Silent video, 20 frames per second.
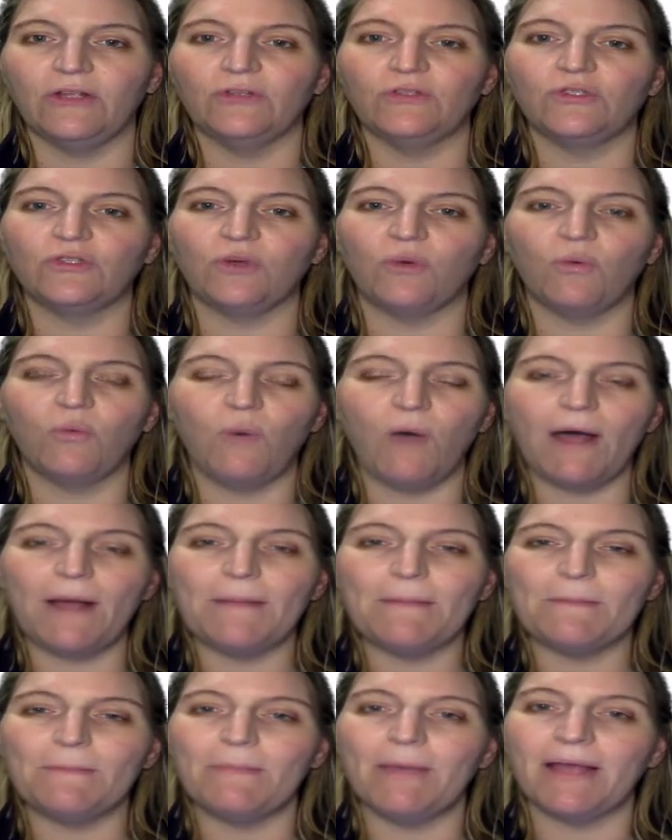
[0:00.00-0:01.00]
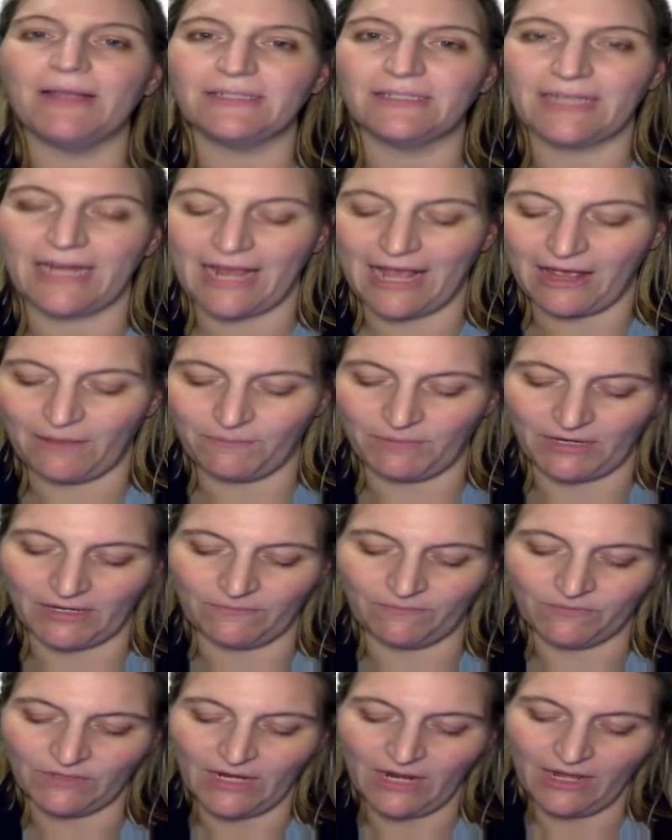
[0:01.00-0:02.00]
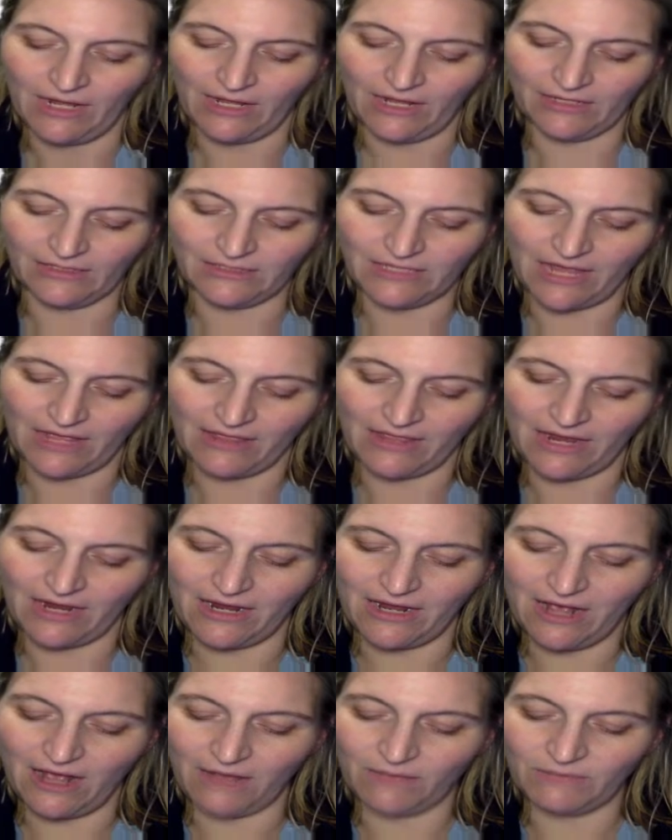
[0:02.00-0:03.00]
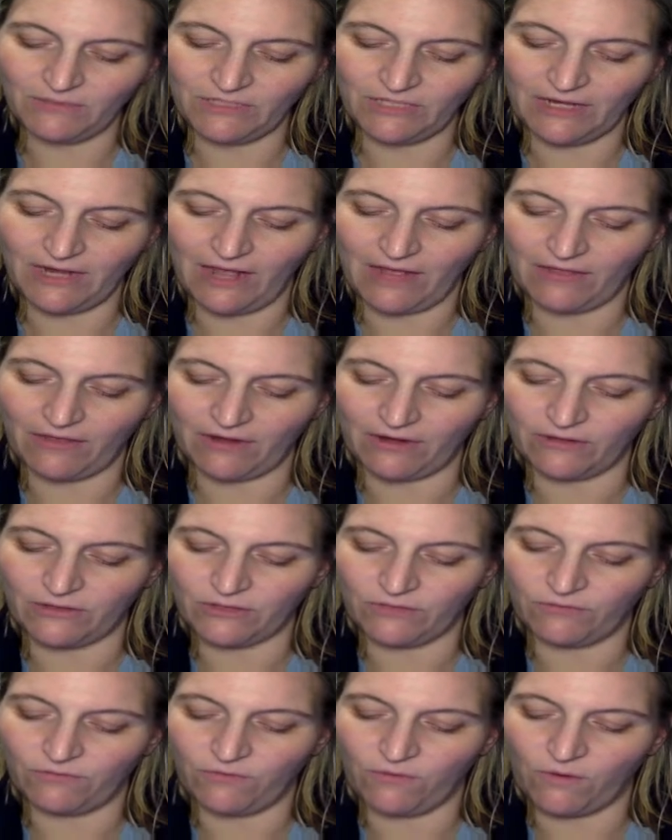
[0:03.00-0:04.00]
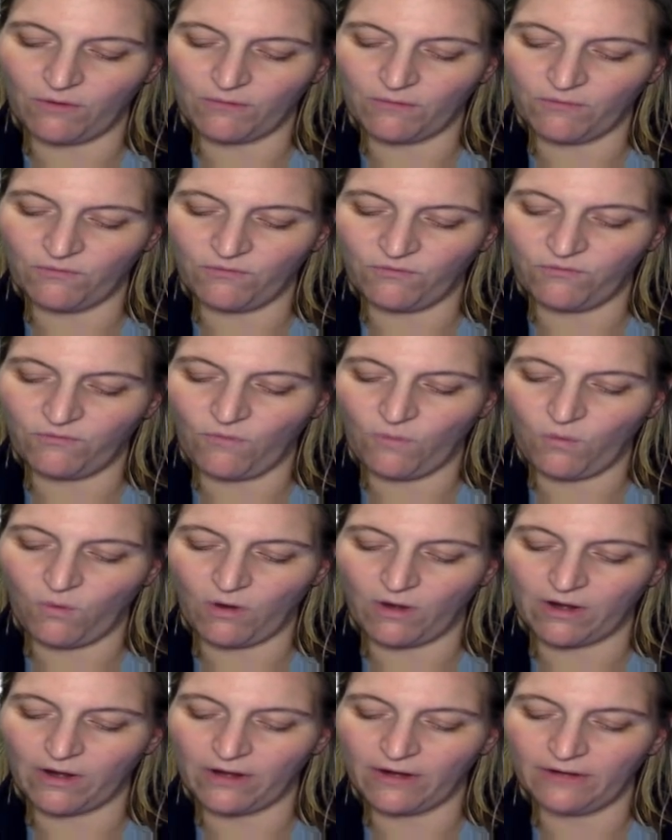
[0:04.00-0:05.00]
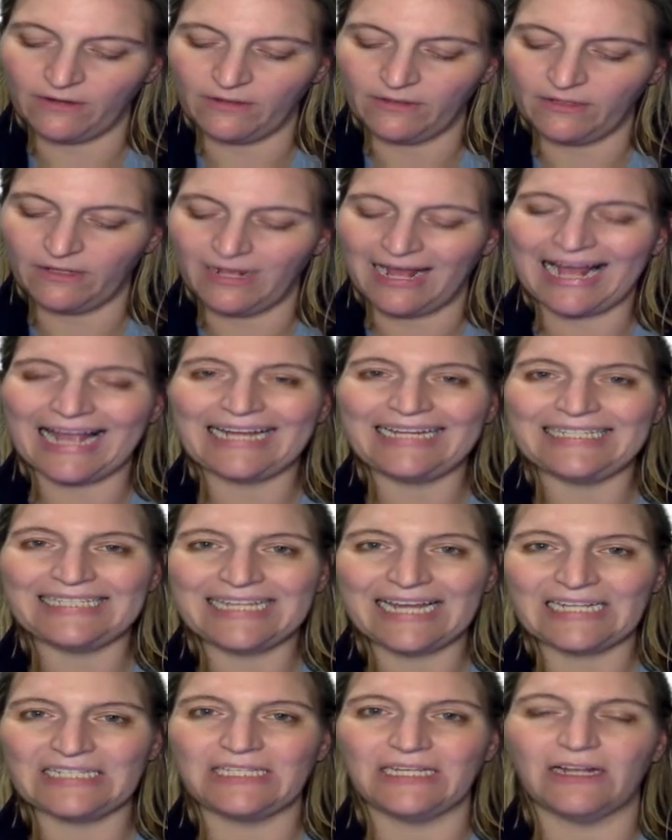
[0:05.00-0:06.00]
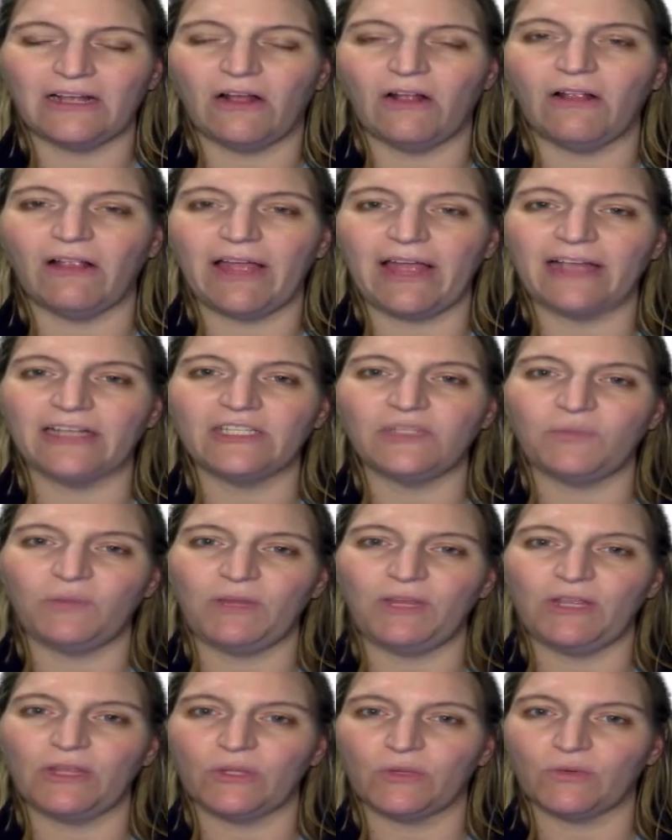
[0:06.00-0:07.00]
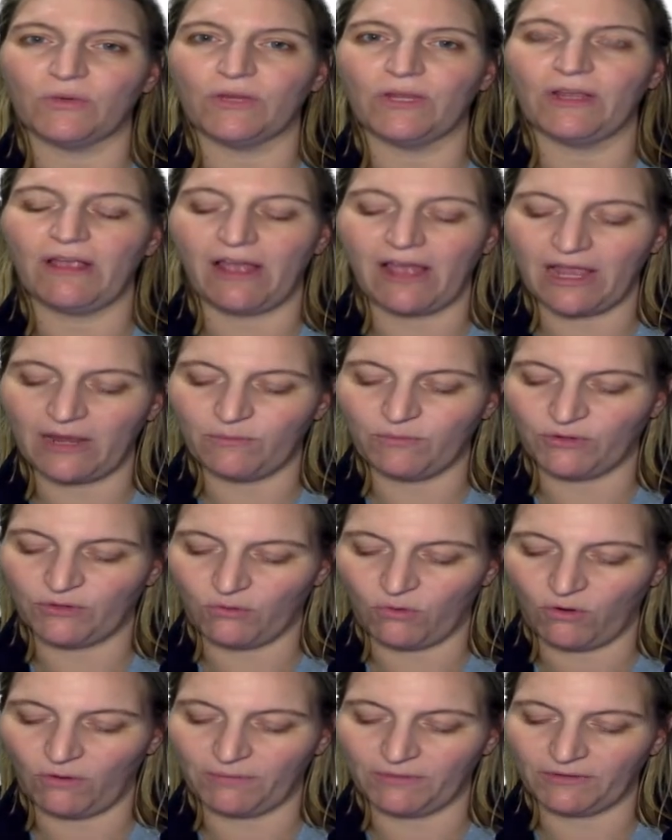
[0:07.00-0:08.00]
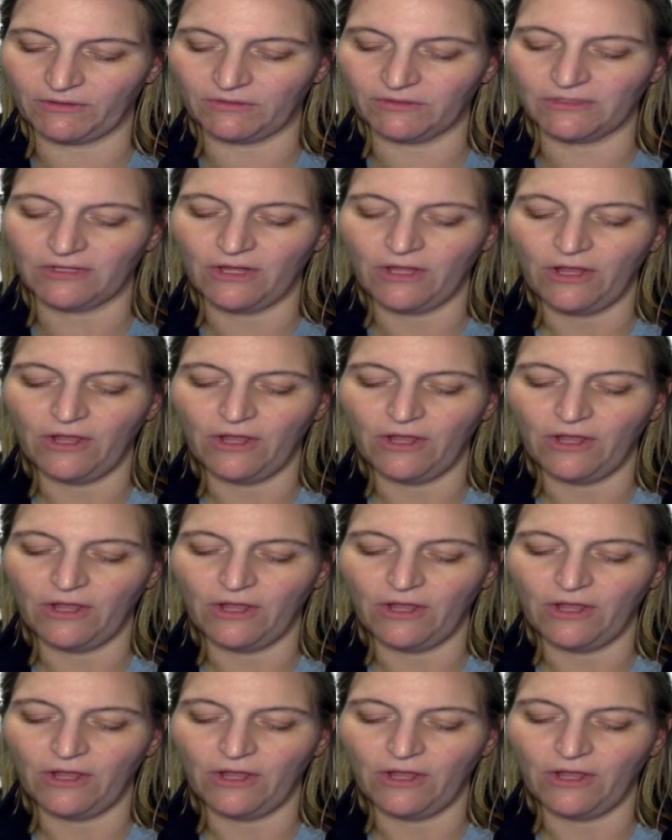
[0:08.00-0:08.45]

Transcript: So what must happen is that they come together to form 4 identical sp3 hybrid orbitals.